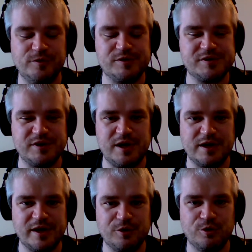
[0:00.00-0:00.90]
foot
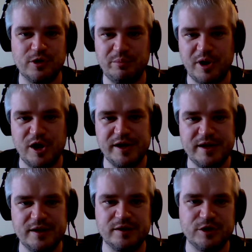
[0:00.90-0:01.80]
slogging aura
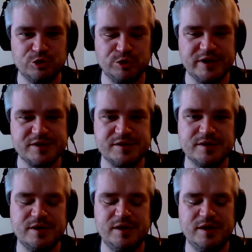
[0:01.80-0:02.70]
party units.